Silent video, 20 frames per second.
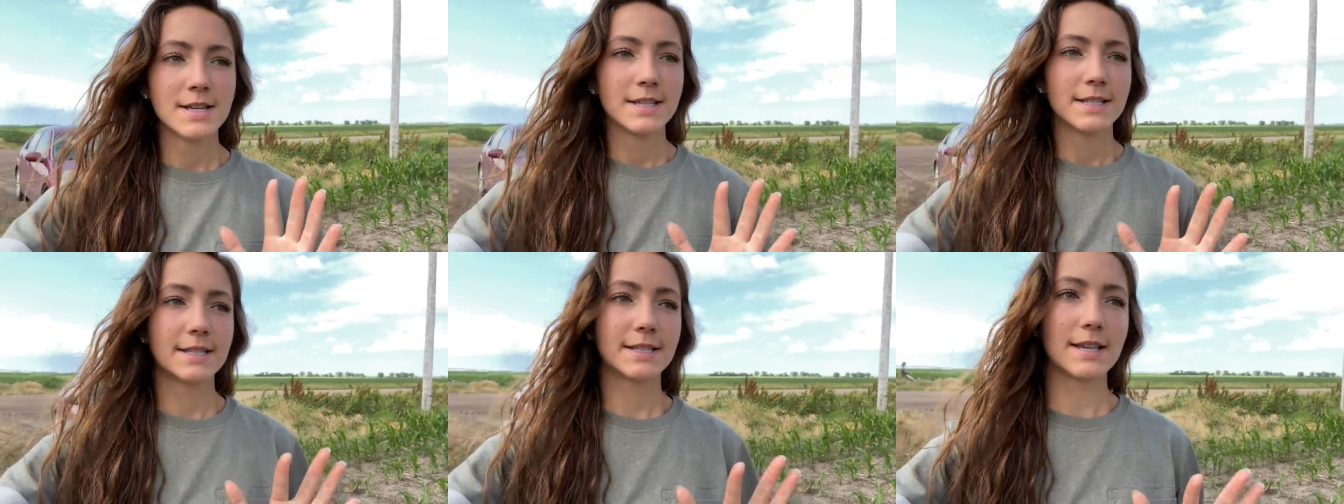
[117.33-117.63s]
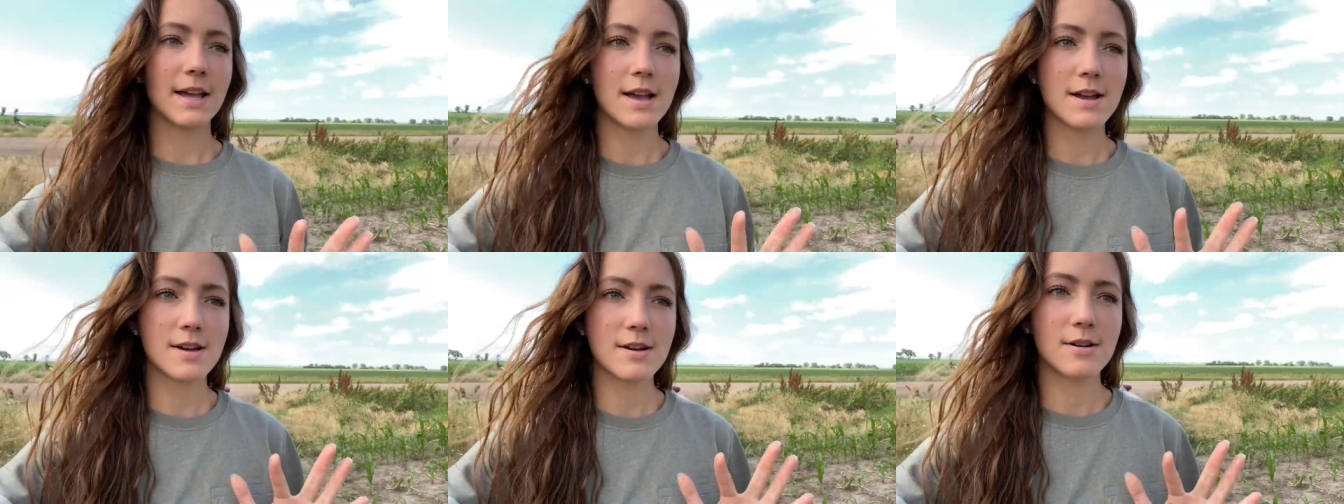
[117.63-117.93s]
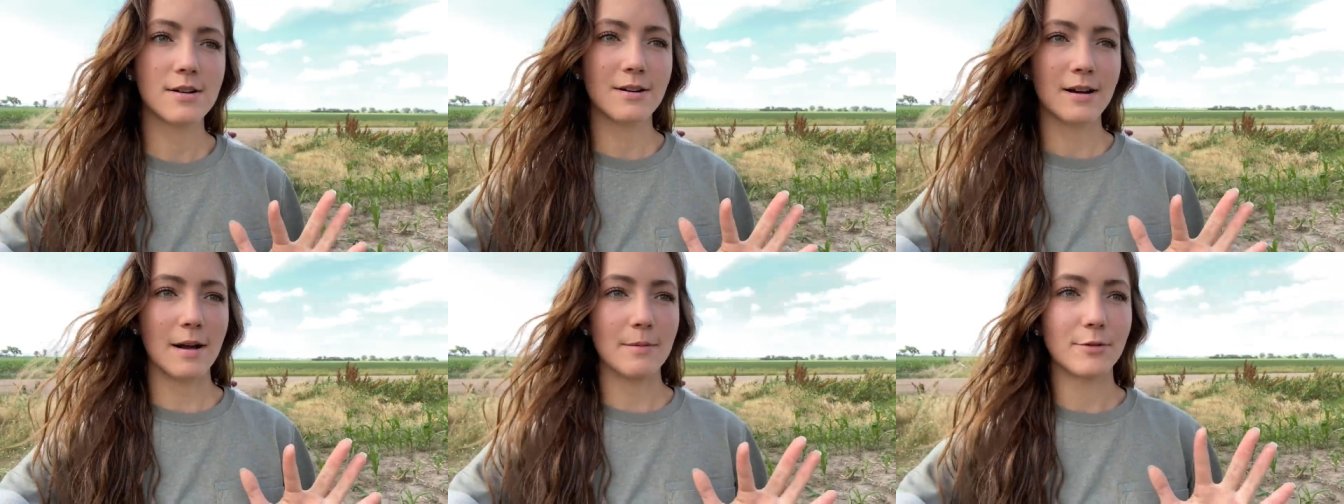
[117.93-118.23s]

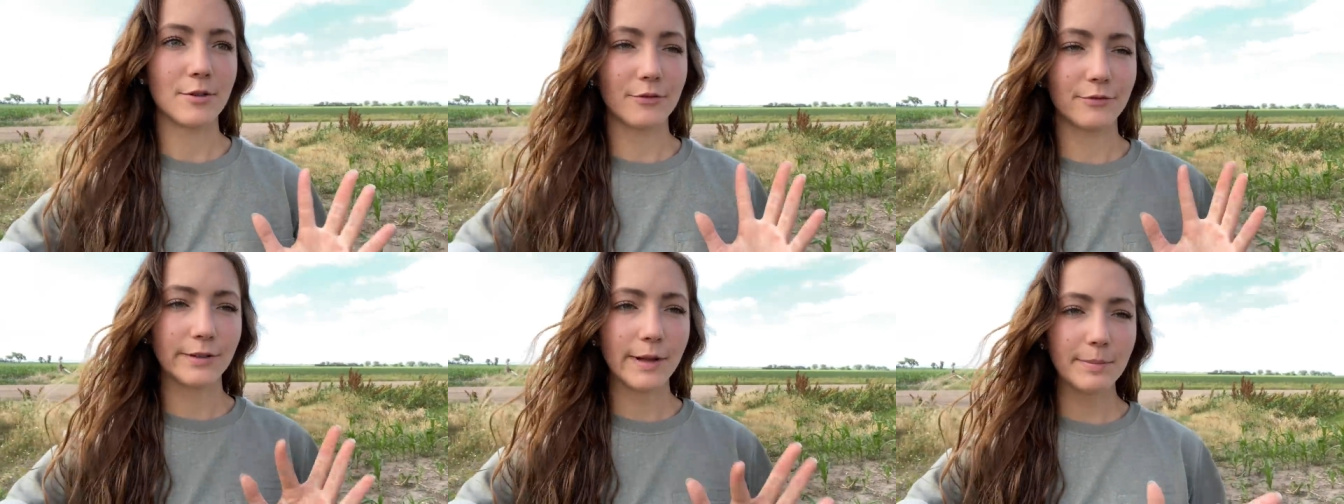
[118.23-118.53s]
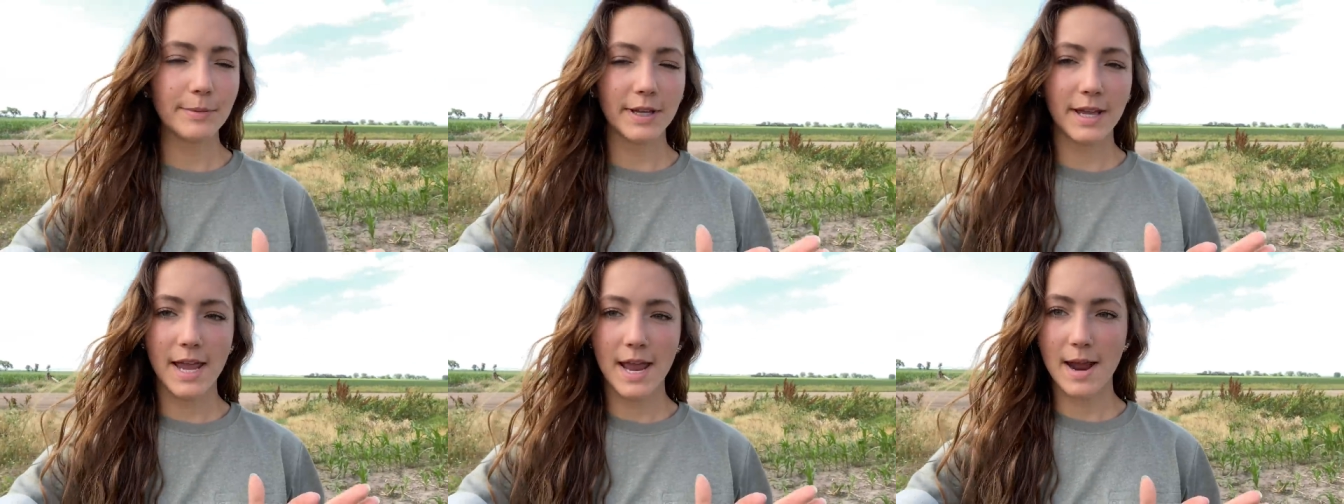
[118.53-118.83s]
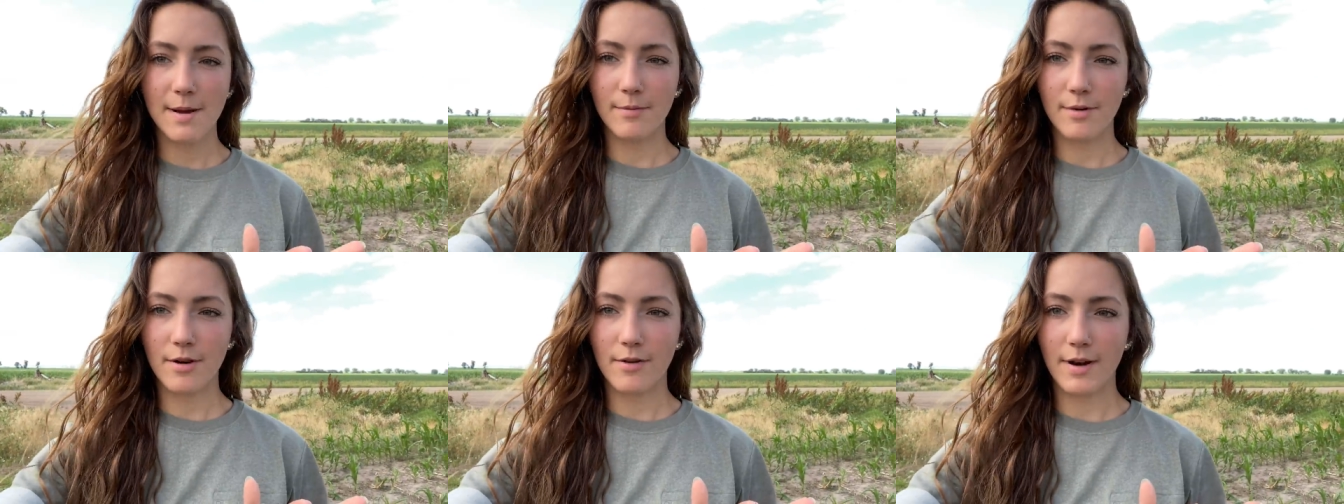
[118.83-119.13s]
So I'm gonna flip the
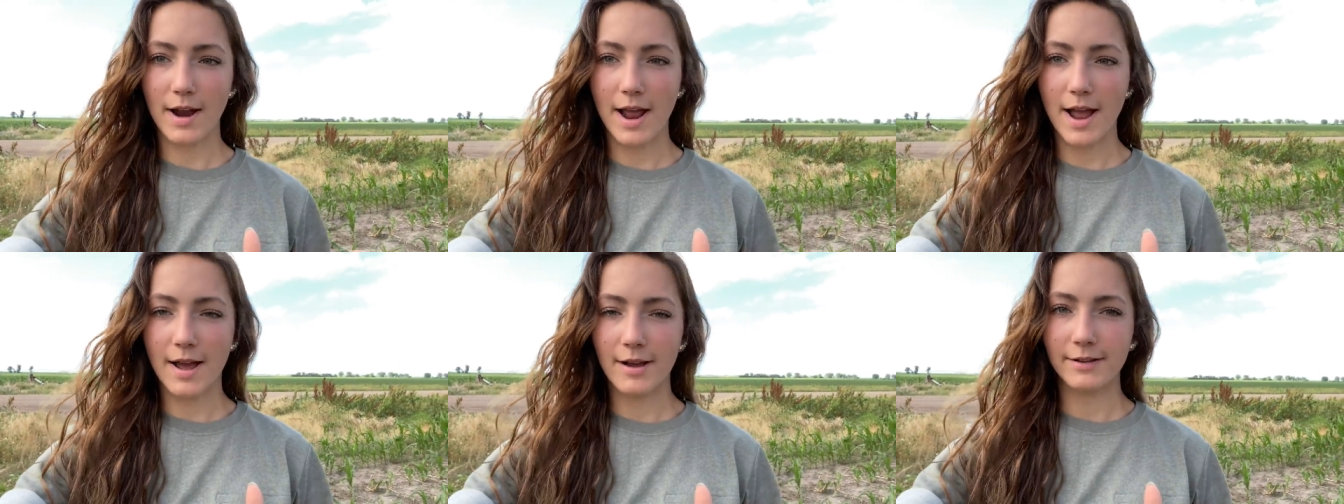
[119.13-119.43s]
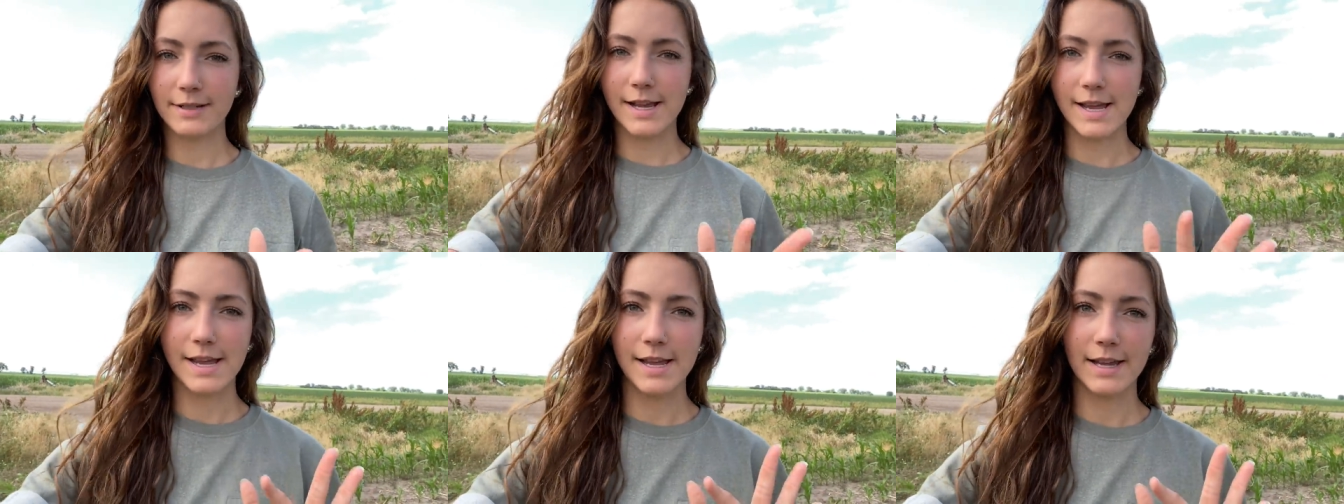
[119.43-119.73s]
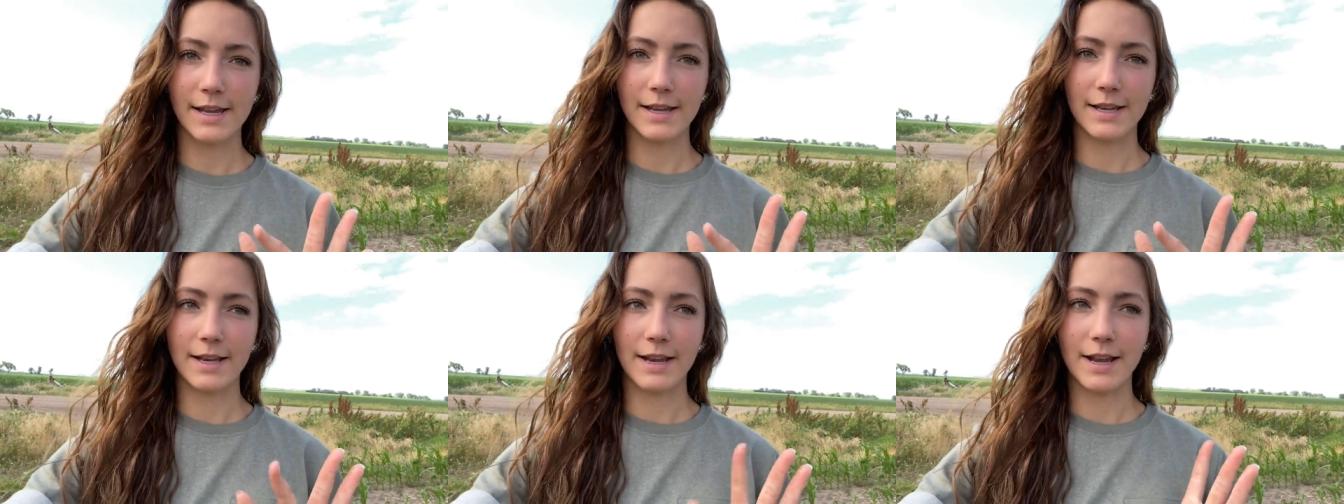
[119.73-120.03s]
camera around
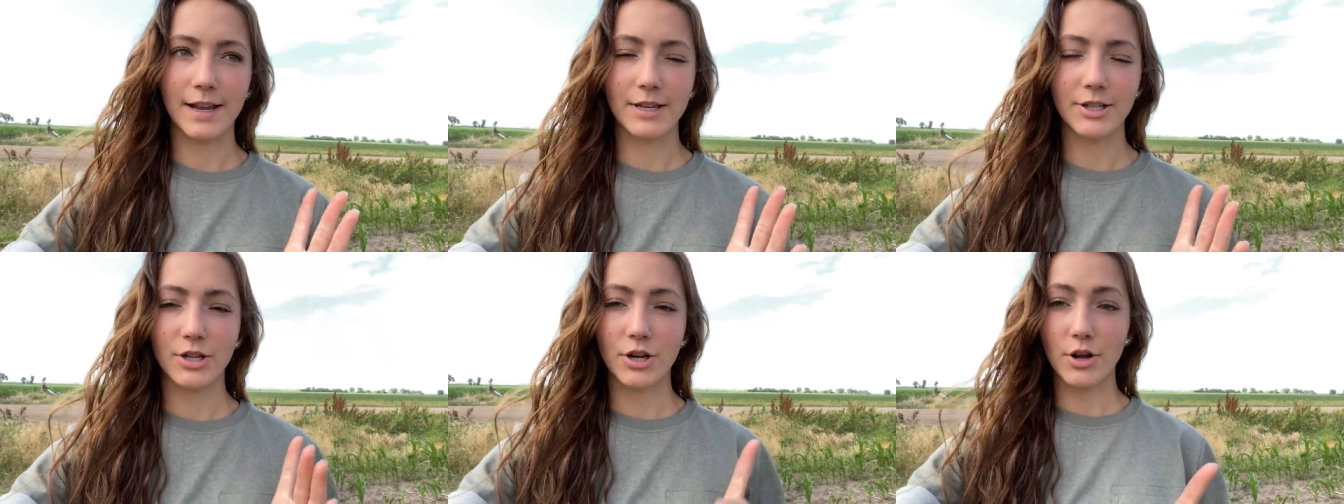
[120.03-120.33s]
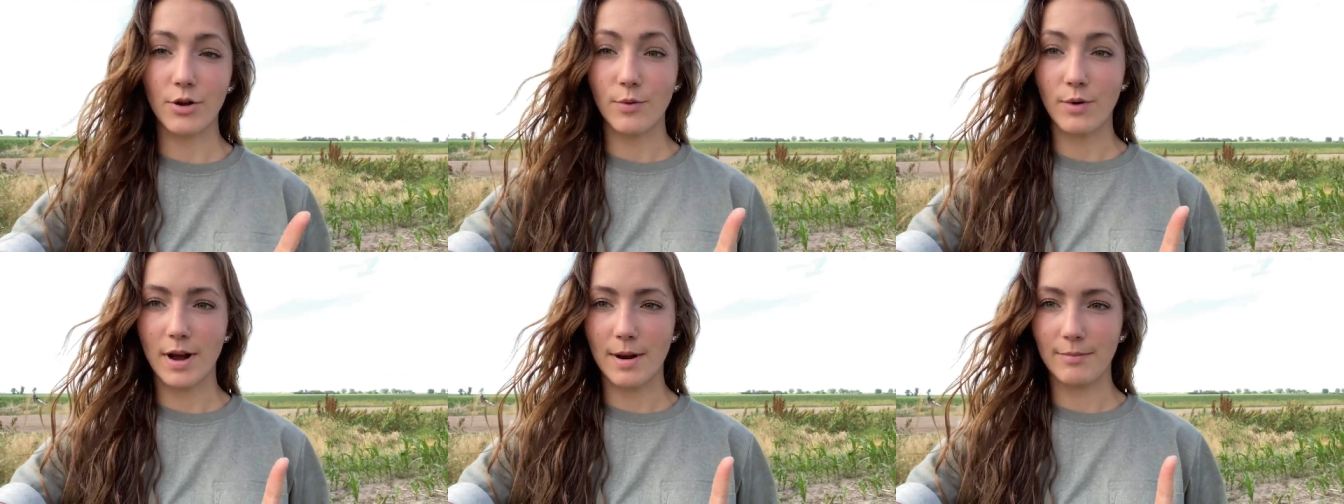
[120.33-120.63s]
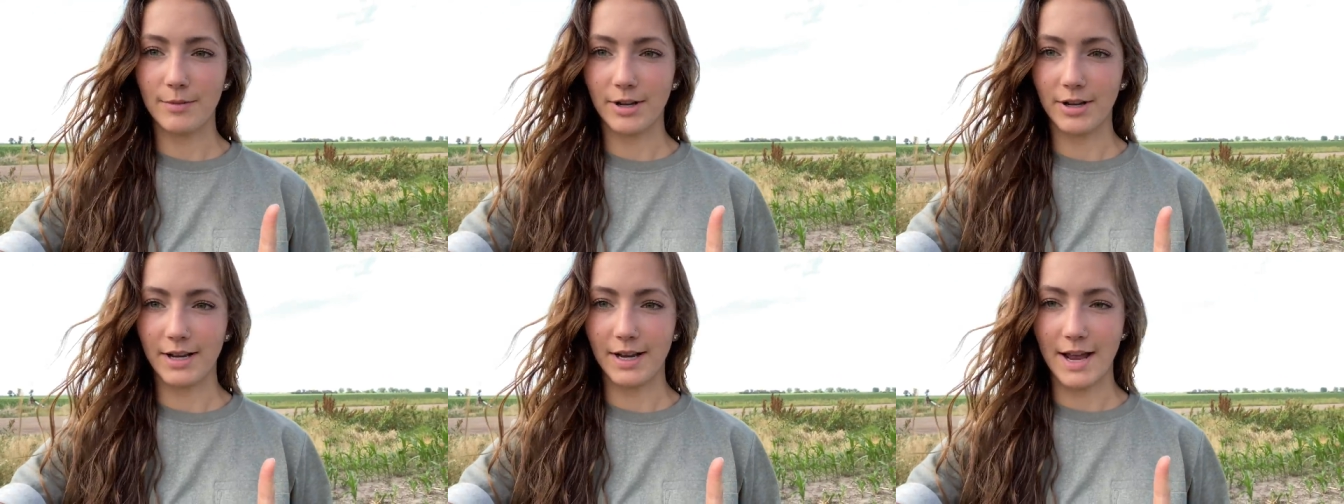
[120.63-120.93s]
and show you what
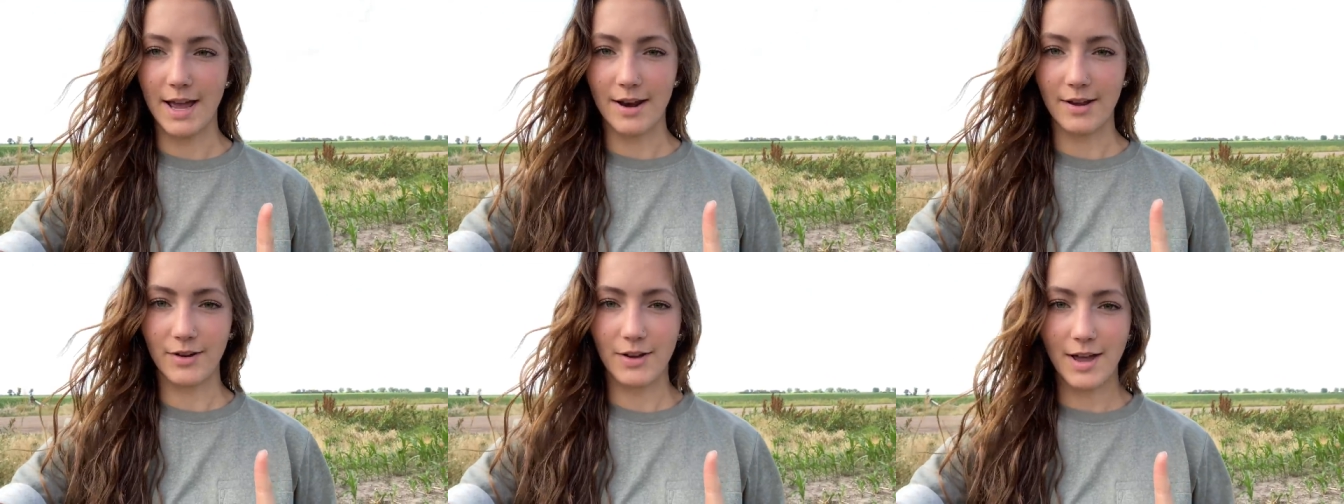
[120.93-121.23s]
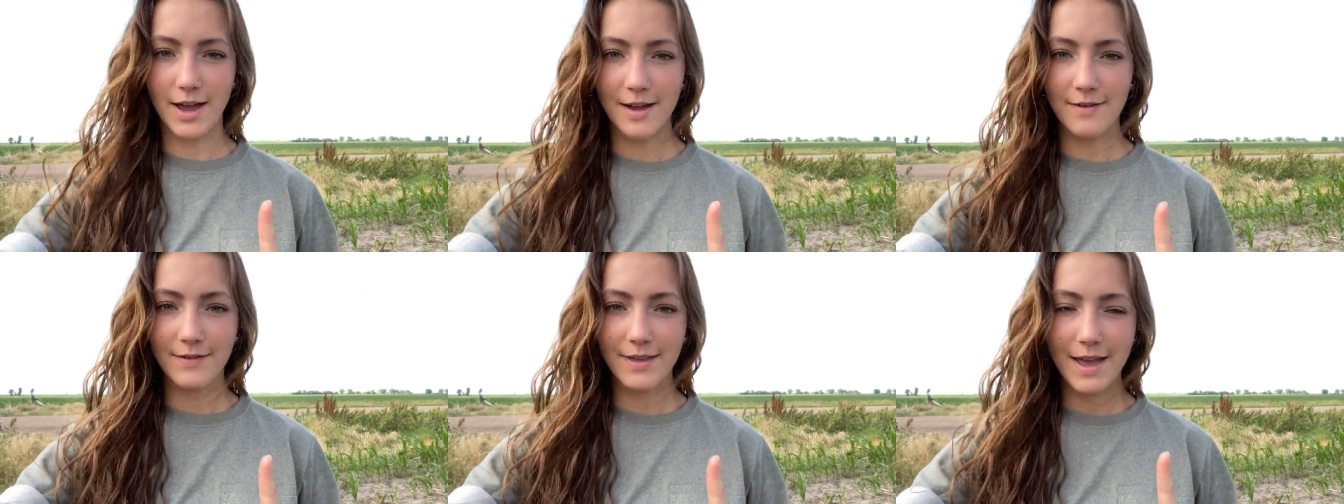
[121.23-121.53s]
I'm looking at, okay?